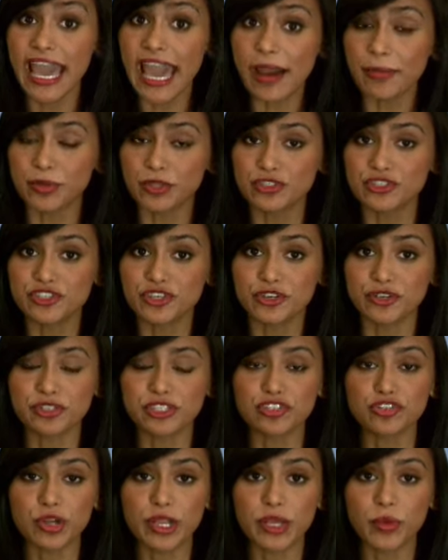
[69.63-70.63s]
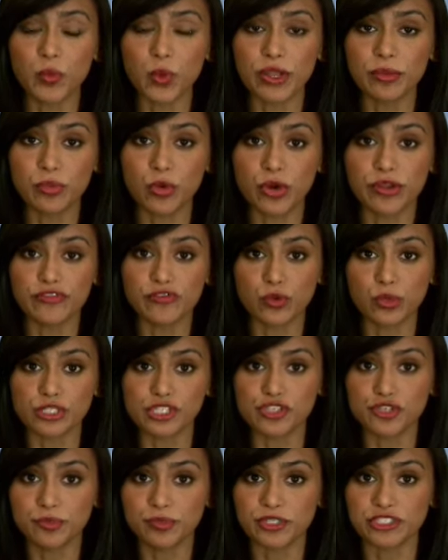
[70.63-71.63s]
Apple is currently trading
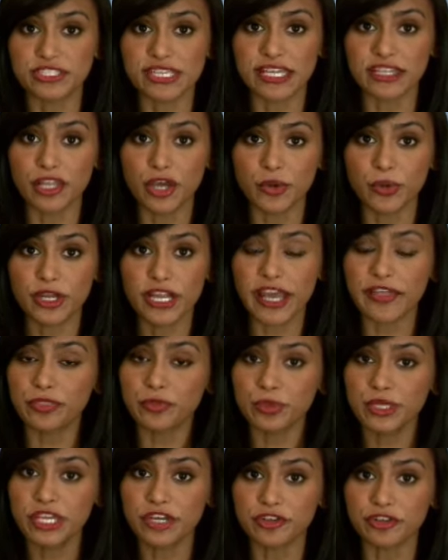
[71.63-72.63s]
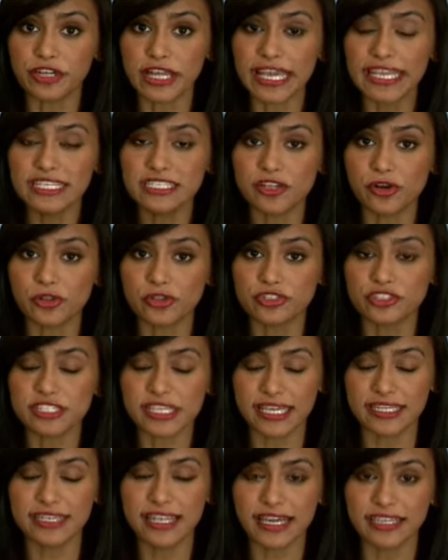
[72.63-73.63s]
1.42% lower at
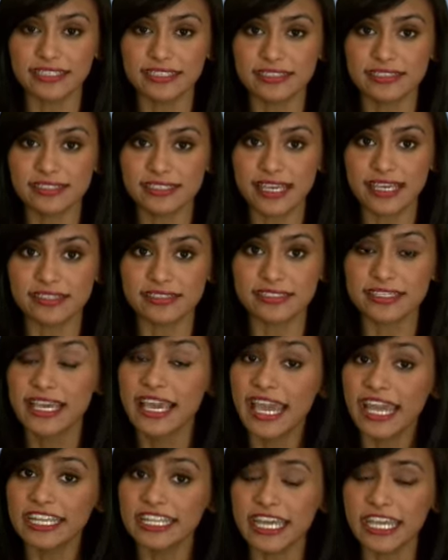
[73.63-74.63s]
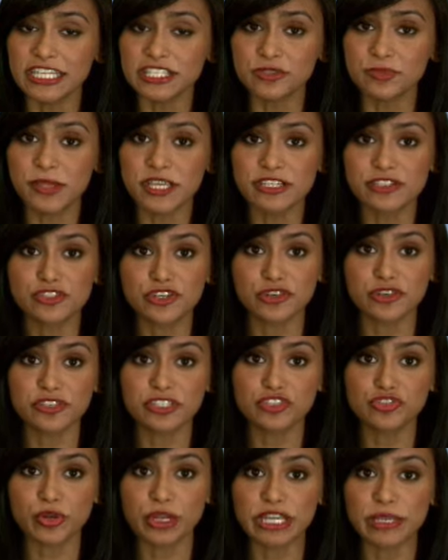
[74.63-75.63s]
$308.90. And HP is
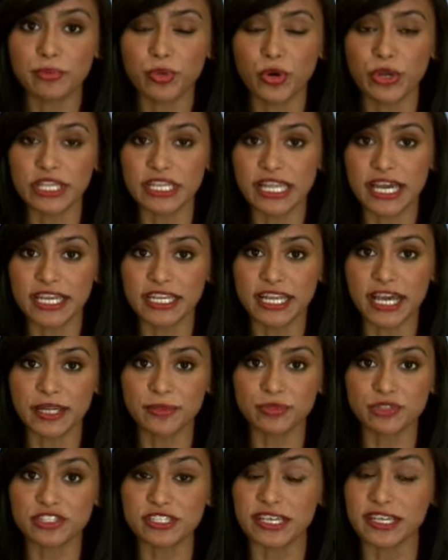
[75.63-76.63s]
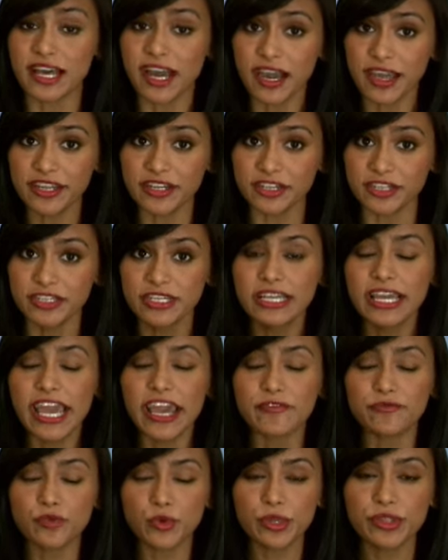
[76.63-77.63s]
currently trading 0.99% higher
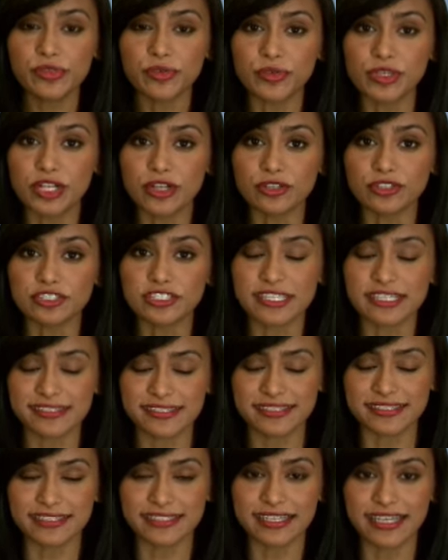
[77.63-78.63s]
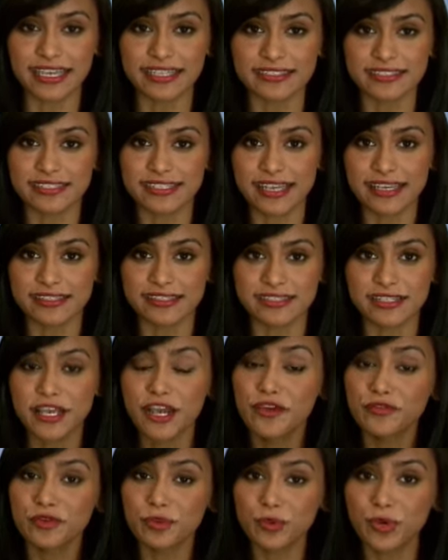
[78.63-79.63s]
at $43.68.
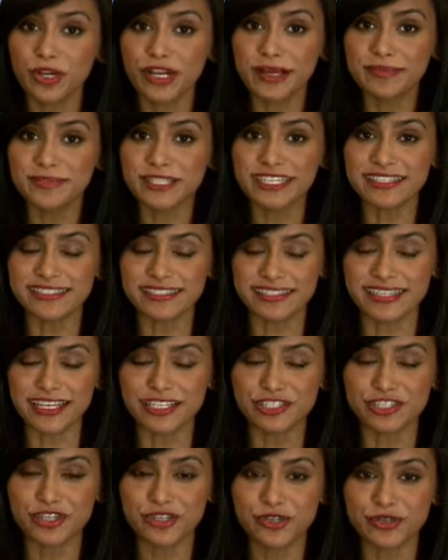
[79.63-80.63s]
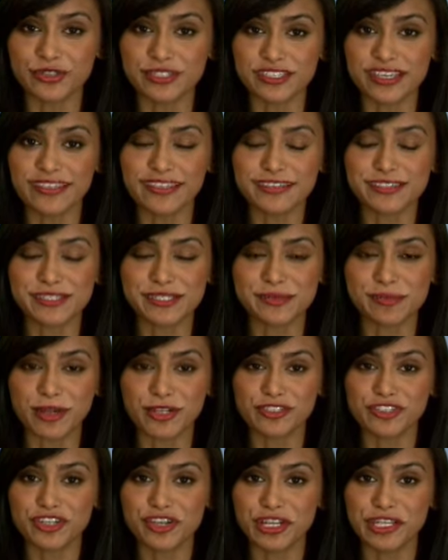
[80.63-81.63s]
For more updates, stay tuned. This is
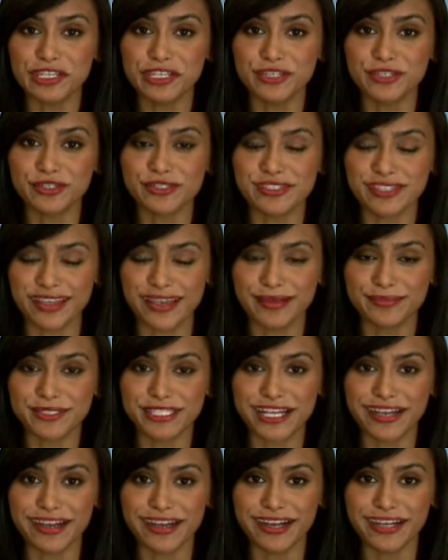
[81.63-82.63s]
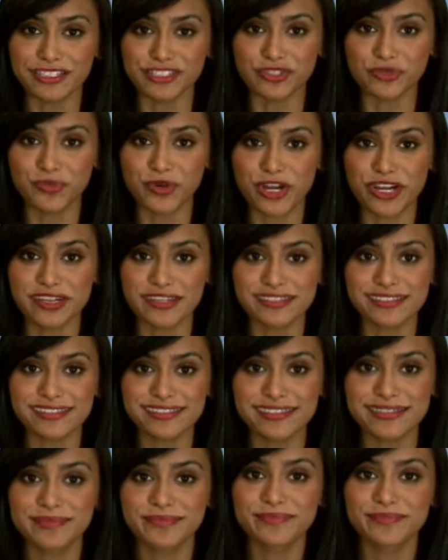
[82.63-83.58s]
Smart Trend News. I'm Sarah Hashimaris.